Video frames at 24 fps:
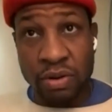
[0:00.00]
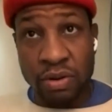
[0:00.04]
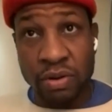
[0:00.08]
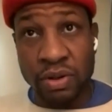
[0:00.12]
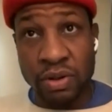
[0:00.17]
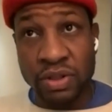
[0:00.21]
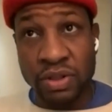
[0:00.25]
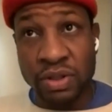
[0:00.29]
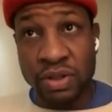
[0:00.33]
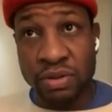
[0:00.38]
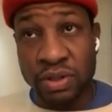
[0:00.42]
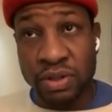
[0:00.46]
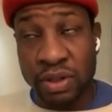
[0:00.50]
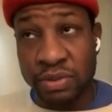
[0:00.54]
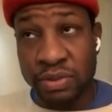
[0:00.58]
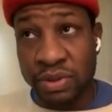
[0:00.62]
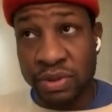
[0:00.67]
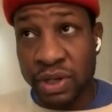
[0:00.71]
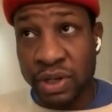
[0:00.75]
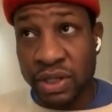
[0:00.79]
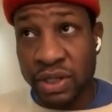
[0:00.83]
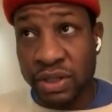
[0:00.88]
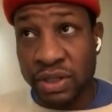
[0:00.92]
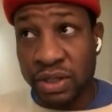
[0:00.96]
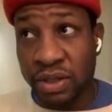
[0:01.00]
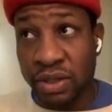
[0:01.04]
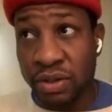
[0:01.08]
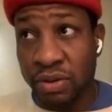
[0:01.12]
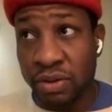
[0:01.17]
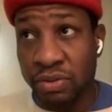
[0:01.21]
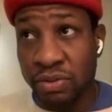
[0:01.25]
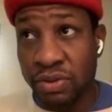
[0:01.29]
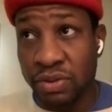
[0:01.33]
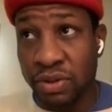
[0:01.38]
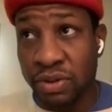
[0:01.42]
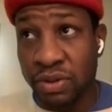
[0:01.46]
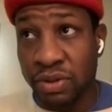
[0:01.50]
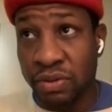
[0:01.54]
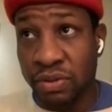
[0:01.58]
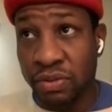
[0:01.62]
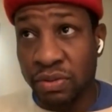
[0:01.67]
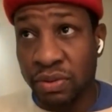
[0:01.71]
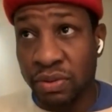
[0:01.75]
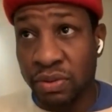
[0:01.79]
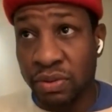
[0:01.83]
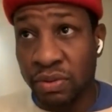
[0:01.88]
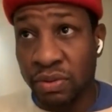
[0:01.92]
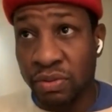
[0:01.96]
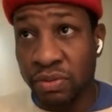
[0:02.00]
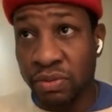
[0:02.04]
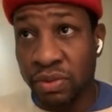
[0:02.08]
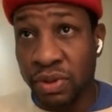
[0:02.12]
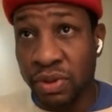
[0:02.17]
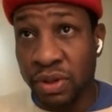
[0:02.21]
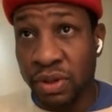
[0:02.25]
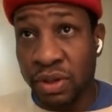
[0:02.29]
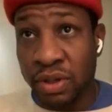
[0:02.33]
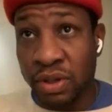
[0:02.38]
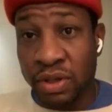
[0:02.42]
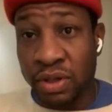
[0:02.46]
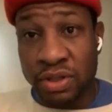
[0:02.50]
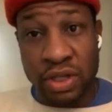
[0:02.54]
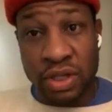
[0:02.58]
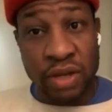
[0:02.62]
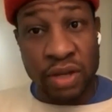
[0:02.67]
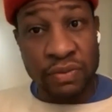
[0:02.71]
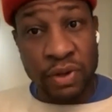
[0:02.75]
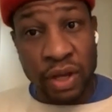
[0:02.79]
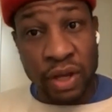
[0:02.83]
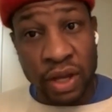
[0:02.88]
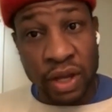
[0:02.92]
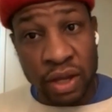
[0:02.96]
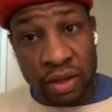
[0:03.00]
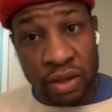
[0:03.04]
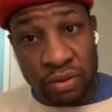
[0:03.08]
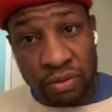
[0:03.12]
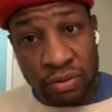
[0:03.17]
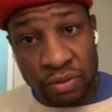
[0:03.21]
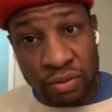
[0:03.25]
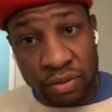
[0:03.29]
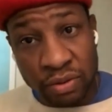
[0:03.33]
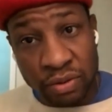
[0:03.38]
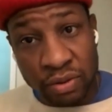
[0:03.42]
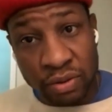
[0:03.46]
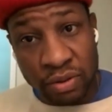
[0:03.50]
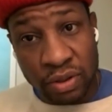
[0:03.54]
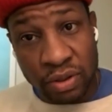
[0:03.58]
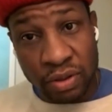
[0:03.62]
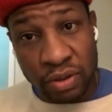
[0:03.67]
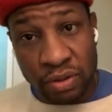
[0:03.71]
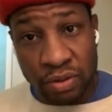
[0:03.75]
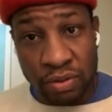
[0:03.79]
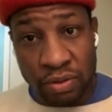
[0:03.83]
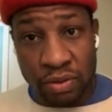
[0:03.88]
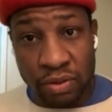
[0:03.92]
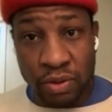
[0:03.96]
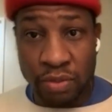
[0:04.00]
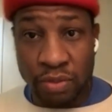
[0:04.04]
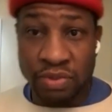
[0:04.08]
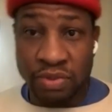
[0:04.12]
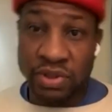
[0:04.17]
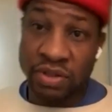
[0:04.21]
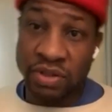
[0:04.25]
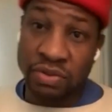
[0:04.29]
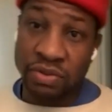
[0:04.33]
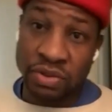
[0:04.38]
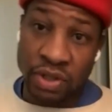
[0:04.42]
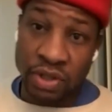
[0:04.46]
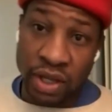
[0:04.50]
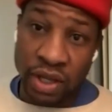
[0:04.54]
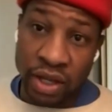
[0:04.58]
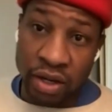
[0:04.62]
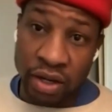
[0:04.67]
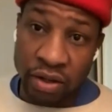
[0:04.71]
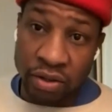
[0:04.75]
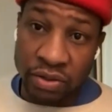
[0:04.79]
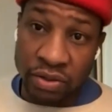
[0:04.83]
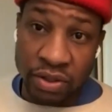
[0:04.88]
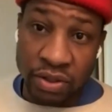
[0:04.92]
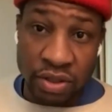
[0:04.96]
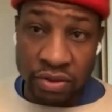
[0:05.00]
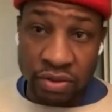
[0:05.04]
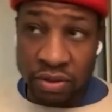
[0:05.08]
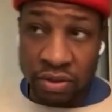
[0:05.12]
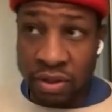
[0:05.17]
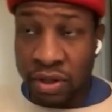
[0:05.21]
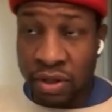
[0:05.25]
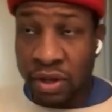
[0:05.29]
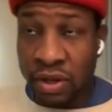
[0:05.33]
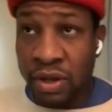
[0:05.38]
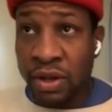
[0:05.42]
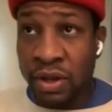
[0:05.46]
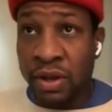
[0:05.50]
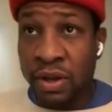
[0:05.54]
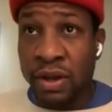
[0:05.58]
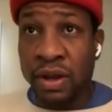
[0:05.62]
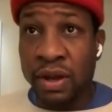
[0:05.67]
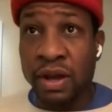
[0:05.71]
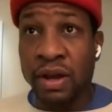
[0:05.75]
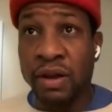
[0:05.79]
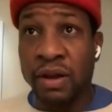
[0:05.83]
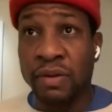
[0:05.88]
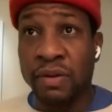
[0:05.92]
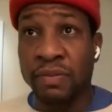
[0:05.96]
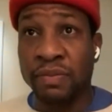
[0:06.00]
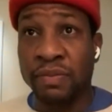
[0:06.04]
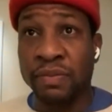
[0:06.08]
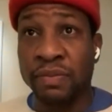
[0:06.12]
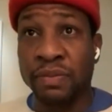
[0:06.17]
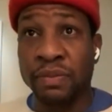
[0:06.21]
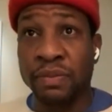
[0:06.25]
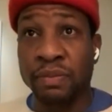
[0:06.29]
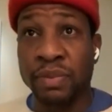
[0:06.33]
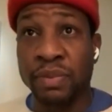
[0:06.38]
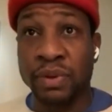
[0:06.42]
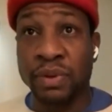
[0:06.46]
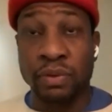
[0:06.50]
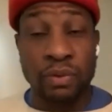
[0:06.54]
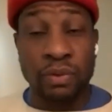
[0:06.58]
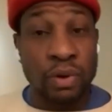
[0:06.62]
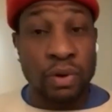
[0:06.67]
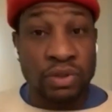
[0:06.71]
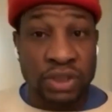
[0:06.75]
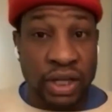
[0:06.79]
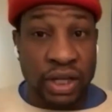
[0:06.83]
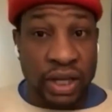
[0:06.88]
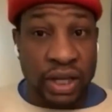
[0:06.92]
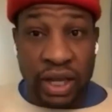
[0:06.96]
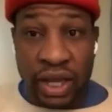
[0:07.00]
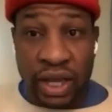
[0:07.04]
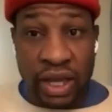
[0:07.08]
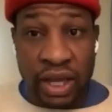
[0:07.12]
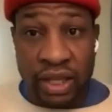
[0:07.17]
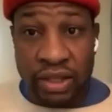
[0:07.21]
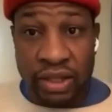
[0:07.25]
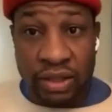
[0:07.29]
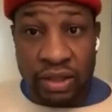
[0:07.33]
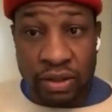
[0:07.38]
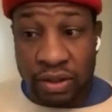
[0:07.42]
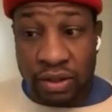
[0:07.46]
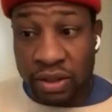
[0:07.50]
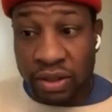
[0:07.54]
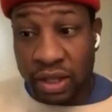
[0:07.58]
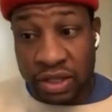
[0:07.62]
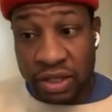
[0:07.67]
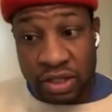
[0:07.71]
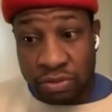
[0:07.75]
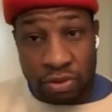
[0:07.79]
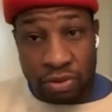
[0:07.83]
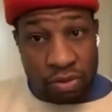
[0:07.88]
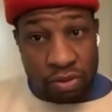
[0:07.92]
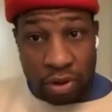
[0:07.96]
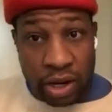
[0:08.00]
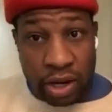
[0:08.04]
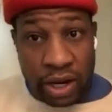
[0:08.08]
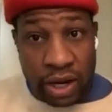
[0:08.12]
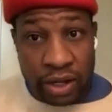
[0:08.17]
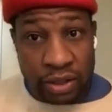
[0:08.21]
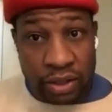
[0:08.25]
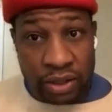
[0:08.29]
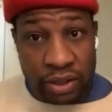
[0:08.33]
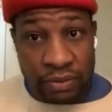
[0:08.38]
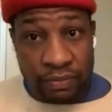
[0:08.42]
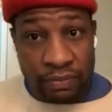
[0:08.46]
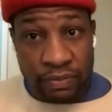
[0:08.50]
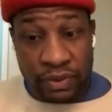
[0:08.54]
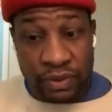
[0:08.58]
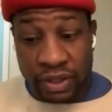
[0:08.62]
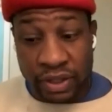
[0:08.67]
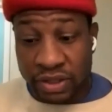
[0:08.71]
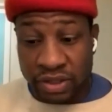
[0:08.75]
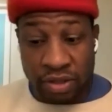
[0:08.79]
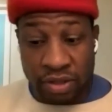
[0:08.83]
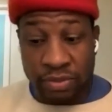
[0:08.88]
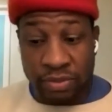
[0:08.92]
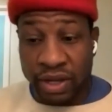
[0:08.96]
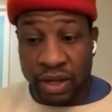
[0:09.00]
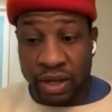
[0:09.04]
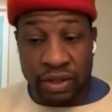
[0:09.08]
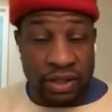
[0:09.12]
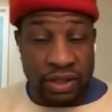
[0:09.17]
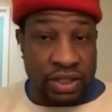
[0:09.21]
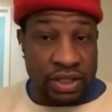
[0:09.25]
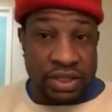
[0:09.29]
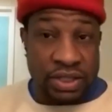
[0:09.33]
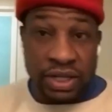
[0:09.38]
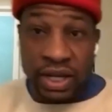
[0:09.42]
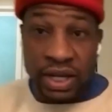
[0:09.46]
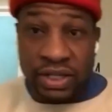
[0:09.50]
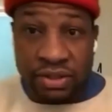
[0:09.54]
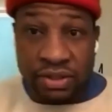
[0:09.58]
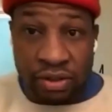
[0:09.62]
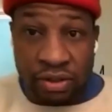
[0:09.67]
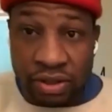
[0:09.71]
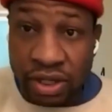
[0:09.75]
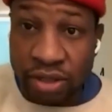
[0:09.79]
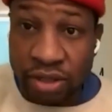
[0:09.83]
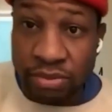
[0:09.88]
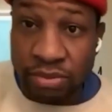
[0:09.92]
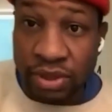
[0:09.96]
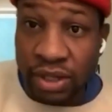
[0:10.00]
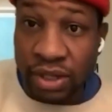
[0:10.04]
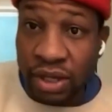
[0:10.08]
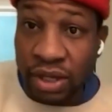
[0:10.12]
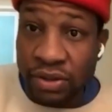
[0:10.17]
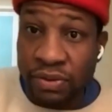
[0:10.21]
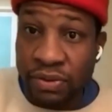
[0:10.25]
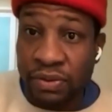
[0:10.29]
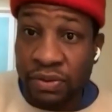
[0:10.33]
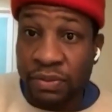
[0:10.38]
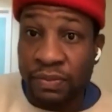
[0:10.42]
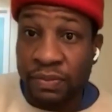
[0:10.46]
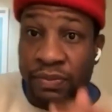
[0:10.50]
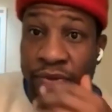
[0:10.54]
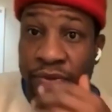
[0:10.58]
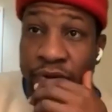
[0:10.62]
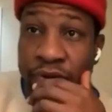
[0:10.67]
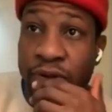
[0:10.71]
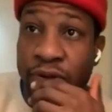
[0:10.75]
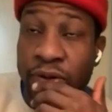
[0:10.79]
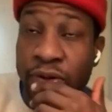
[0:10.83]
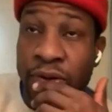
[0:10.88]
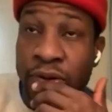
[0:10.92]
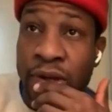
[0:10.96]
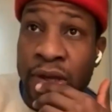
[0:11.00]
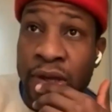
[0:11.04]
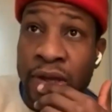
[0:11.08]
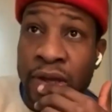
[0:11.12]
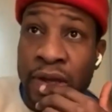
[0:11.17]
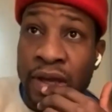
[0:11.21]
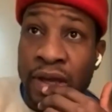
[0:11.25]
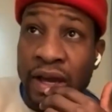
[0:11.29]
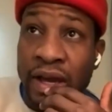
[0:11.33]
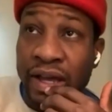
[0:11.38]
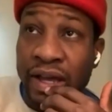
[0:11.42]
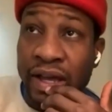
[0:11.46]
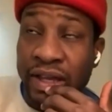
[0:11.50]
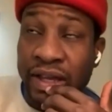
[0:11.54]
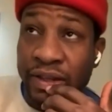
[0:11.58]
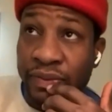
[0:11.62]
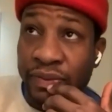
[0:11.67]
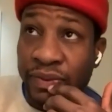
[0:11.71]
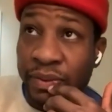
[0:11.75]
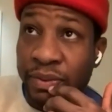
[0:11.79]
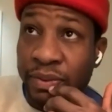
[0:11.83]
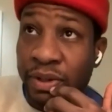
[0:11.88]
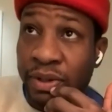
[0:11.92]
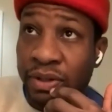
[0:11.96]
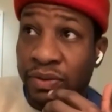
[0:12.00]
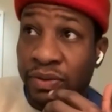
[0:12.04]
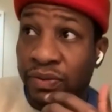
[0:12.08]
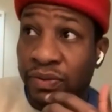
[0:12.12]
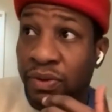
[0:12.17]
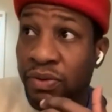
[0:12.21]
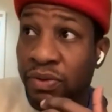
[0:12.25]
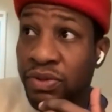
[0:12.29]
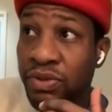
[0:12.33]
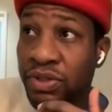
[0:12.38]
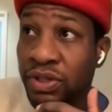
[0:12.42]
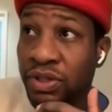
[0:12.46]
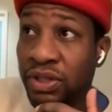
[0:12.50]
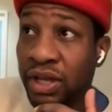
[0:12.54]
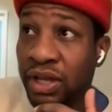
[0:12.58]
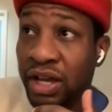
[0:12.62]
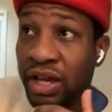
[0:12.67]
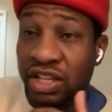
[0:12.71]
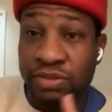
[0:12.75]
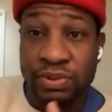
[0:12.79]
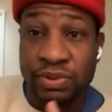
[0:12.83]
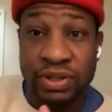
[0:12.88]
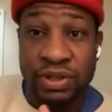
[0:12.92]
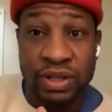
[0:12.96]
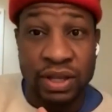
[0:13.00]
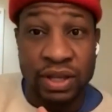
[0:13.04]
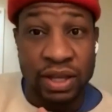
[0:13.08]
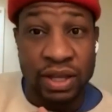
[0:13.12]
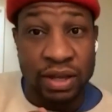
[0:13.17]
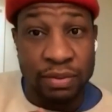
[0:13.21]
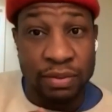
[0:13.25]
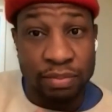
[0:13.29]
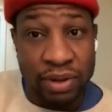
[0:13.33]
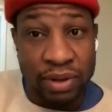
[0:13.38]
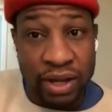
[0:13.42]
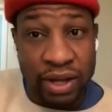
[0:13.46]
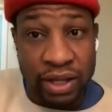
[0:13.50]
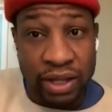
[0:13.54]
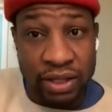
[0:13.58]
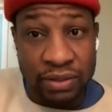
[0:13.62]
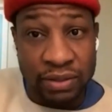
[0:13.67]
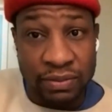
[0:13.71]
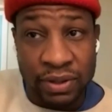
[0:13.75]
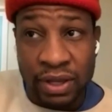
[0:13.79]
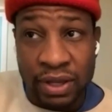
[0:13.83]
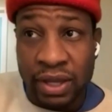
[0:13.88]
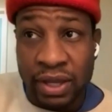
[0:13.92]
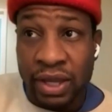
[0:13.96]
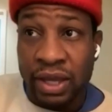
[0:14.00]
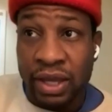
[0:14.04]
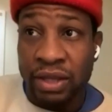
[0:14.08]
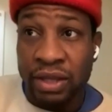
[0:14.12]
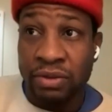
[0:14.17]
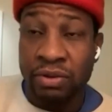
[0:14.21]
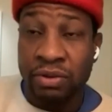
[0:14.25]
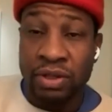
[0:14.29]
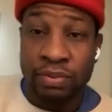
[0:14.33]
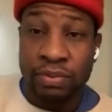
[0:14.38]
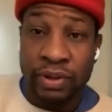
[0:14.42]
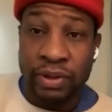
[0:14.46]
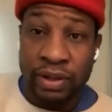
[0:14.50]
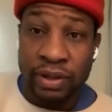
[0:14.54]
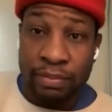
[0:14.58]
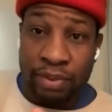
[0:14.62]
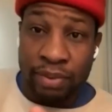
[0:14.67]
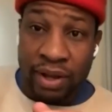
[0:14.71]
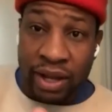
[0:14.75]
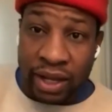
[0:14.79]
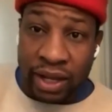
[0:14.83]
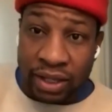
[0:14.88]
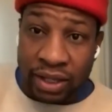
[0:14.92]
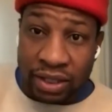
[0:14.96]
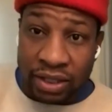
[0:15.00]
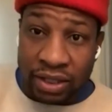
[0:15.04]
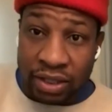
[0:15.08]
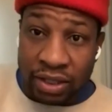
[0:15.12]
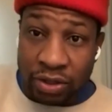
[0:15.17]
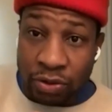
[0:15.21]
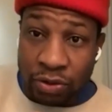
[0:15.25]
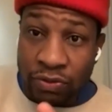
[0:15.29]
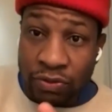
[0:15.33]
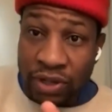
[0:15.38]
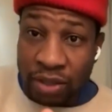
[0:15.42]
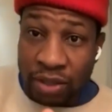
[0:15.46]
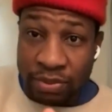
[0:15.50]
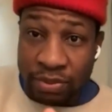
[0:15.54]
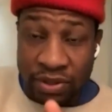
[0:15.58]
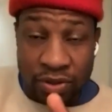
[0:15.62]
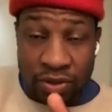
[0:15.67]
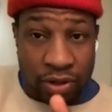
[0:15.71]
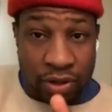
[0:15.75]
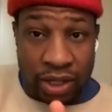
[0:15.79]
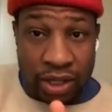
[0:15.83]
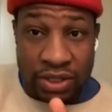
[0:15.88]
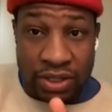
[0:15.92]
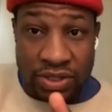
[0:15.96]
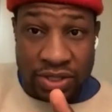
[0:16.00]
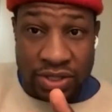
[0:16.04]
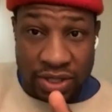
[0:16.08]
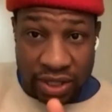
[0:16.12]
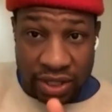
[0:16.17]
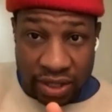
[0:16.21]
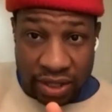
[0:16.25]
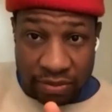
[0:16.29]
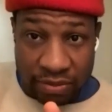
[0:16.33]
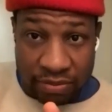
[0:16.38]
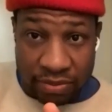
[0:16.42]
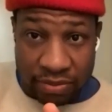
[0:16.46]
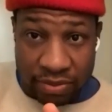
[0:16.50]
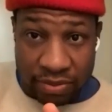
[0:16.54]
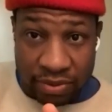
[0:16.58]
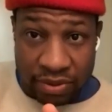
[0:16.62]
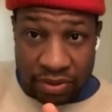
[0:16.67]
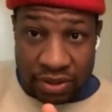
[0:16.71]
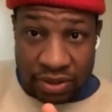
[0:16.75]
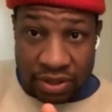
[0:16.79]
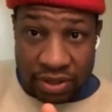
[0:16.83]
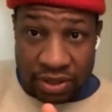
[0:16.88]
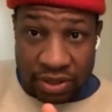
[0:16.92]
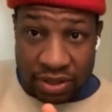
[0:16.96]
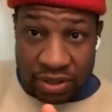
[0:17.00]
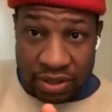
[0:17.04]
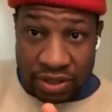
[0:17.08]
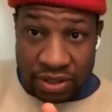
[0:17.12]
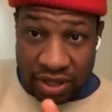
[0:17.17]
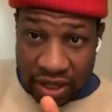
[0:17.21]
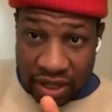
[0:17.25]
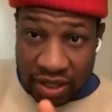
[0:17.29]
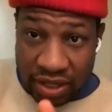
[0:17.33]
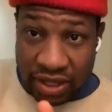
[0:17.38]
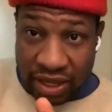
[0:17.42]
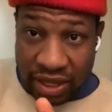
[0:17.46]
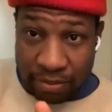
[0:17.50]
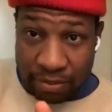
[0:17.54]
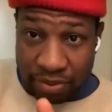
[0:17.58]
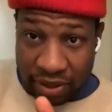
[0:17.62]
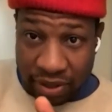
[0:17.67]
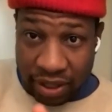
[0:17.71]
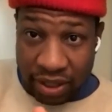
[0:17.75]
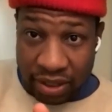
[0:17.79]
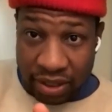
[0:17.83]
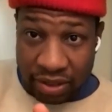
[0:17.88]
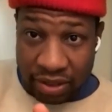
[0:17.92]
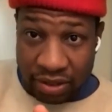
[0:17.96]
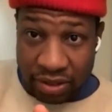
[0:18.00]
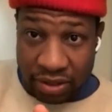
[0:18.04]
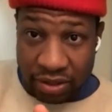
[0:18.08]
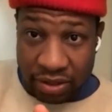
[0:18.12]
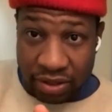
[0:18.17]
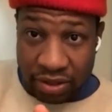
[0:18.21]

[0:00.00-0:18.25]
or sometimes they're asking you to, you know, shave your head, and you're obsessed with your hair, etc. Um, but the roles I had, they just required it, and somehow these guys all came together. You know, in a film called Devotion, I was playing a, a pilot. In order to play a pilot, you've got to be quite slim to get in that plane.